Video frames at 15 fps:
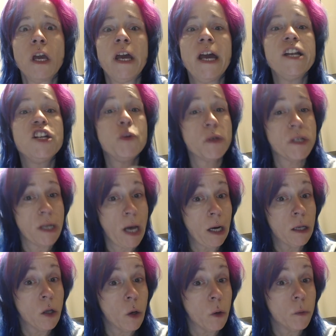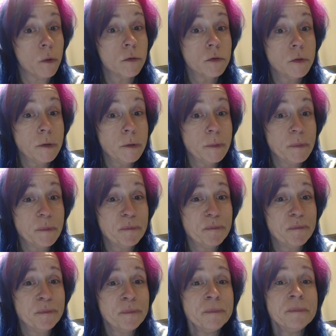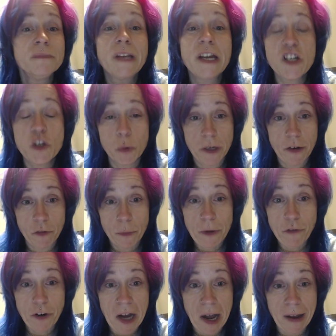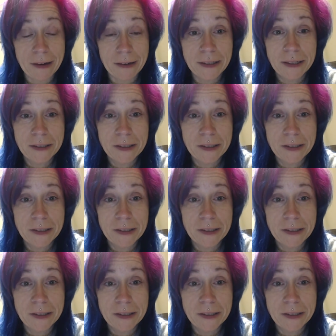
And she was not alone, and she will never be forgotten.